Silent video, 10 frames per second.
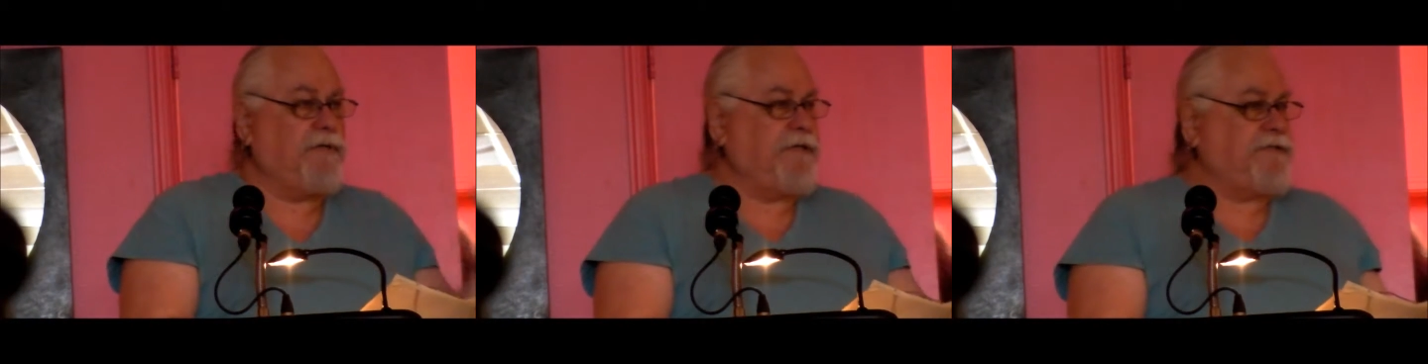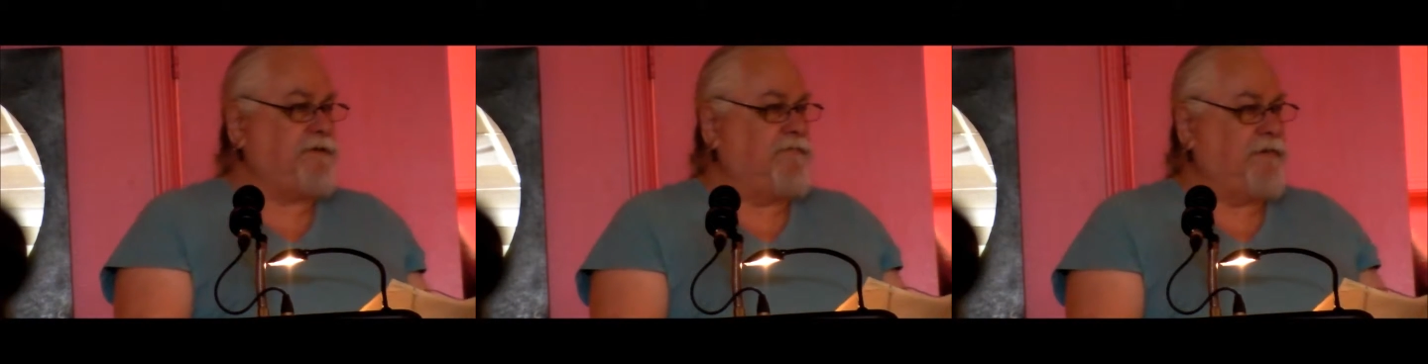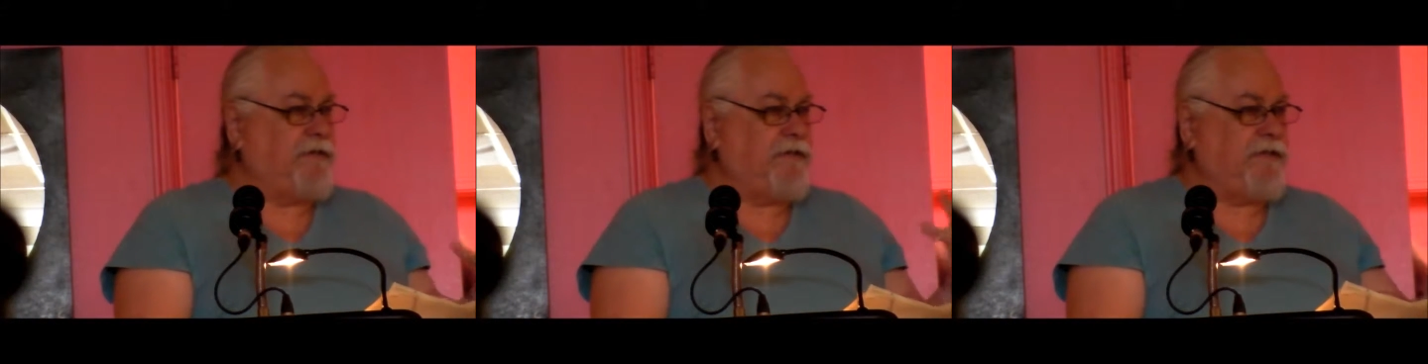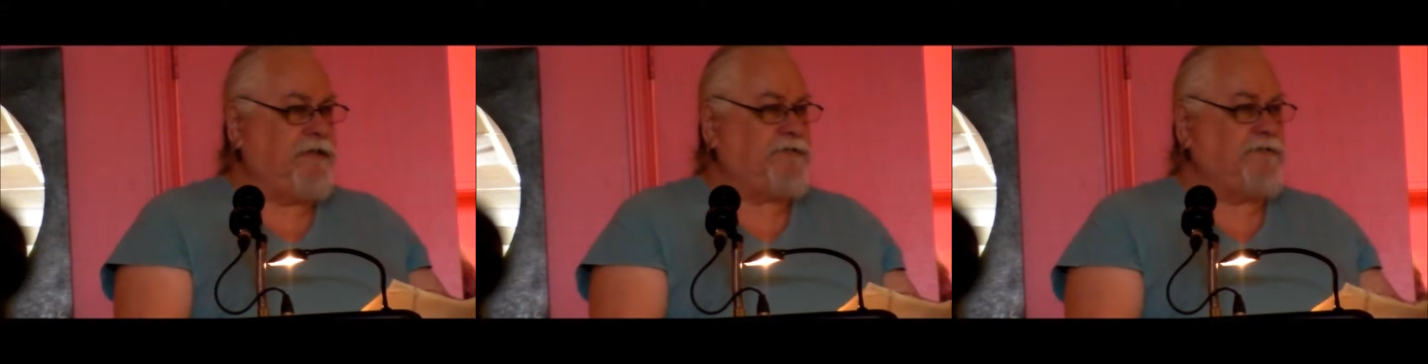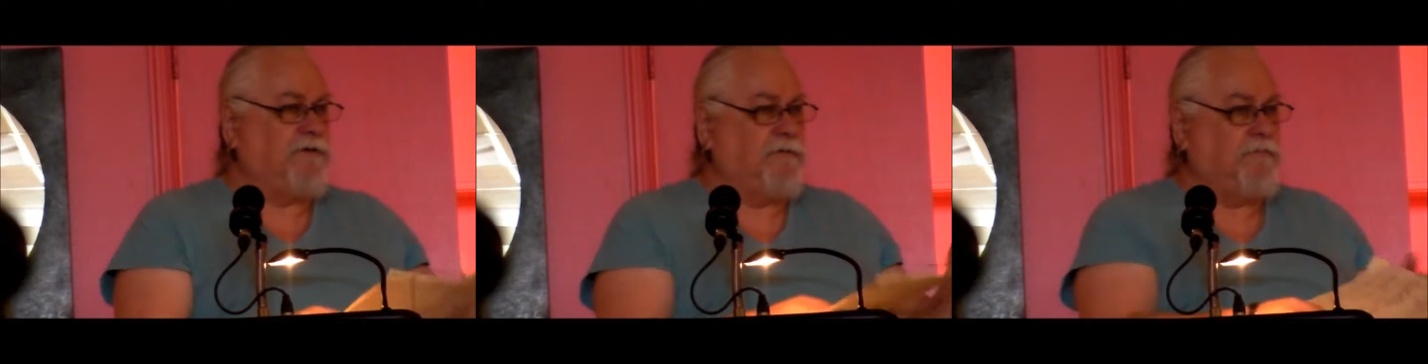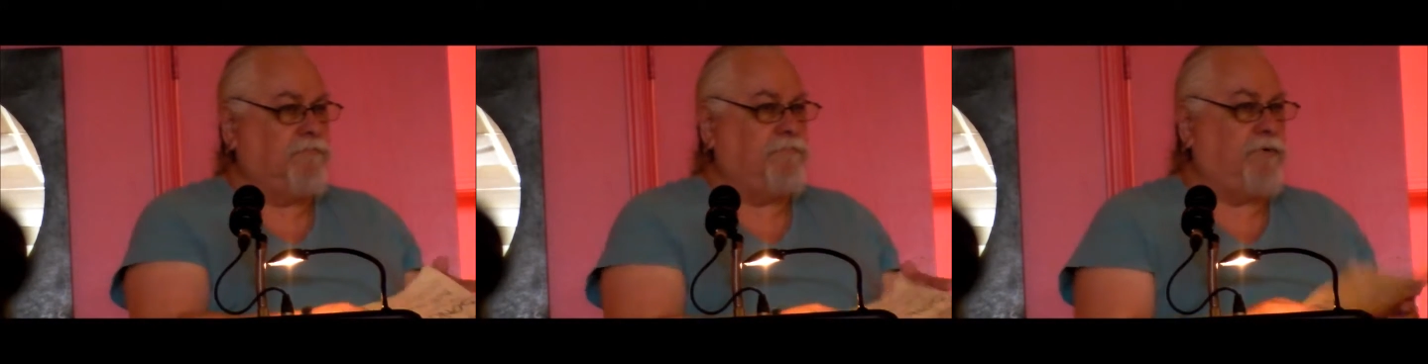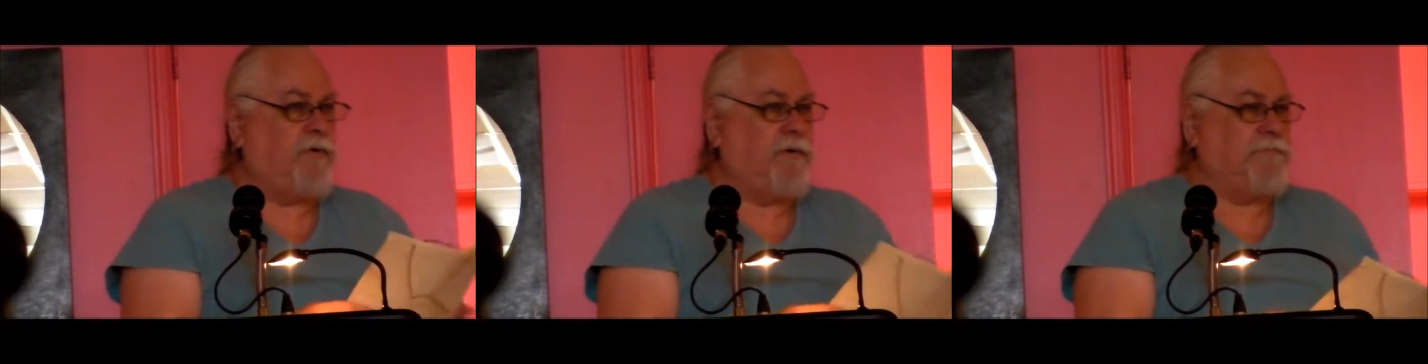edition with additional
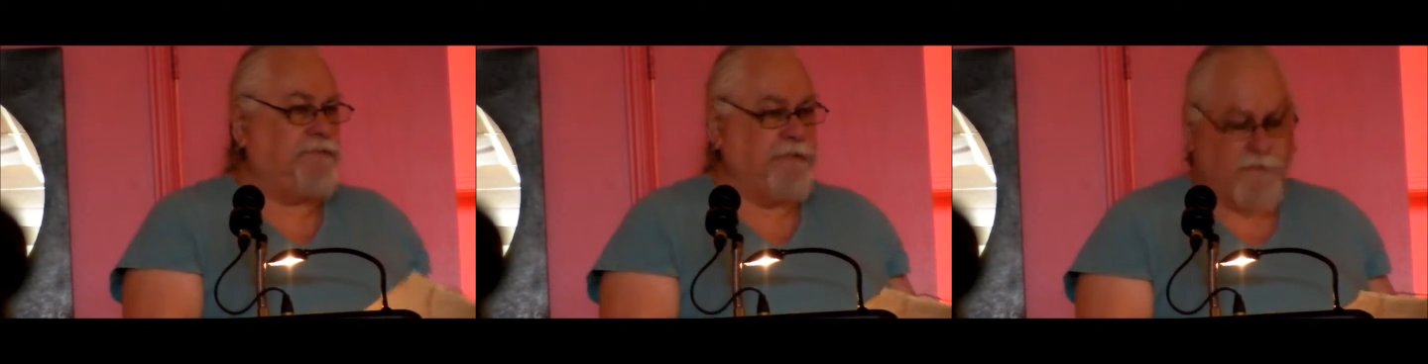poems in